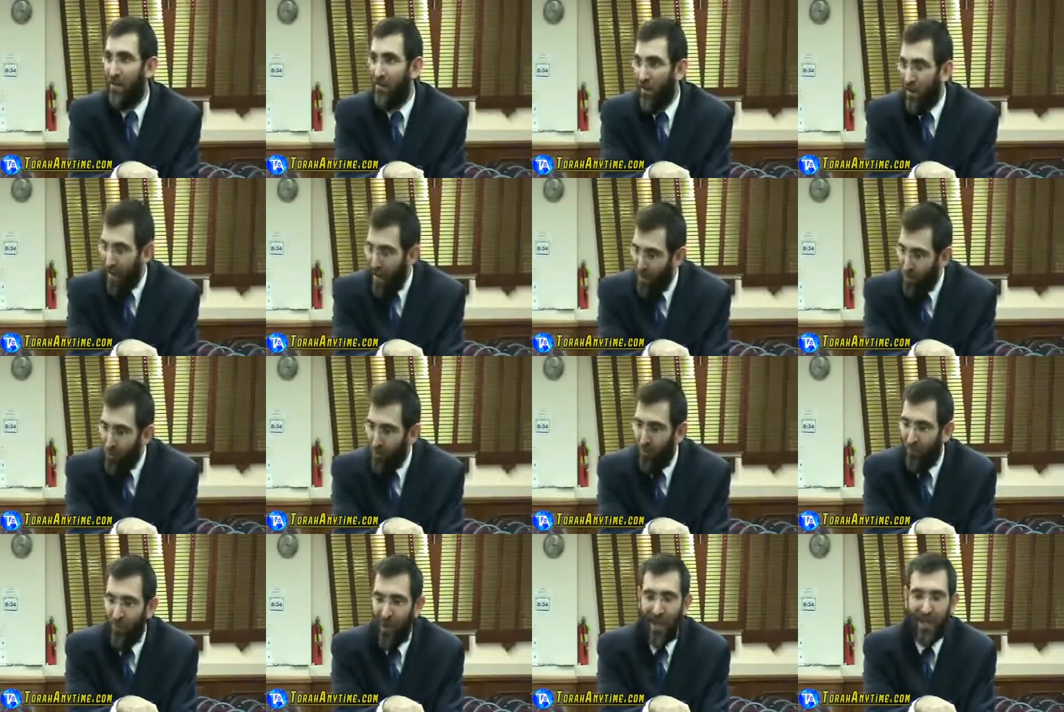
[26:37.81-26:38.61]
He felt
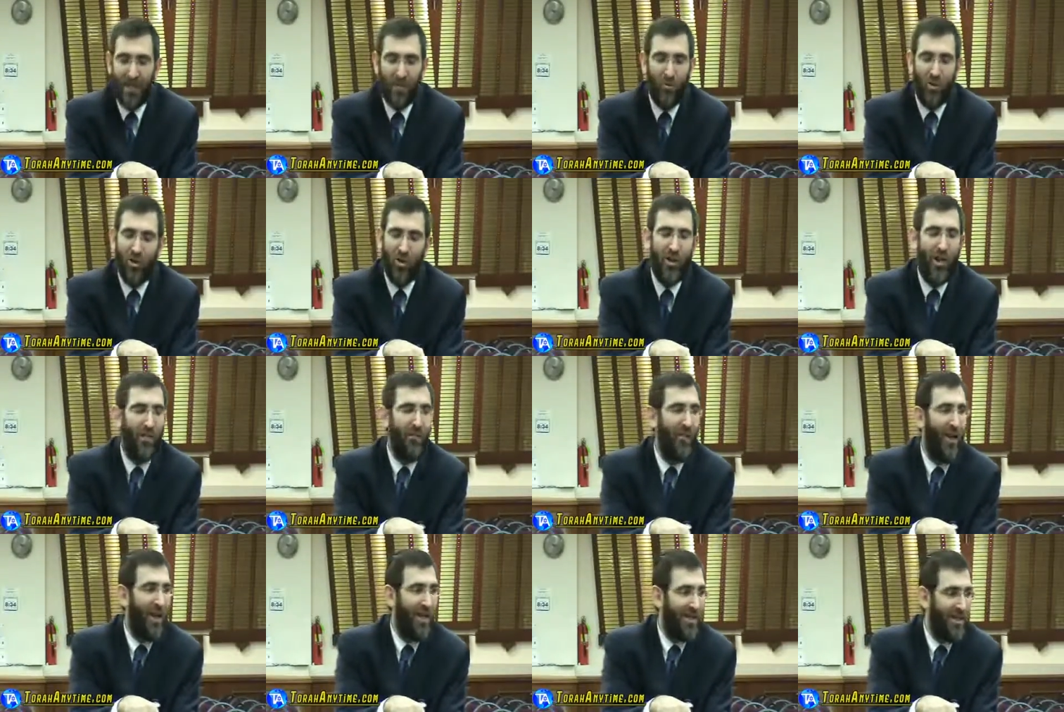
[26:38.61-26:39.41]
optional fasts we should
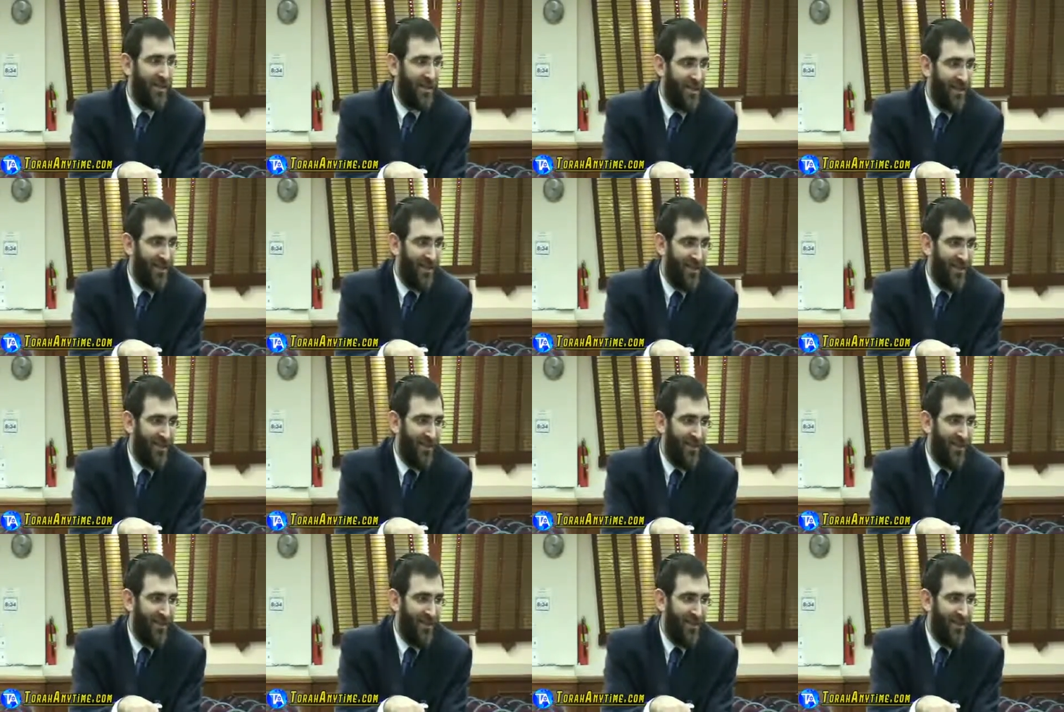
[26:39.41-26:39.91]
not fast.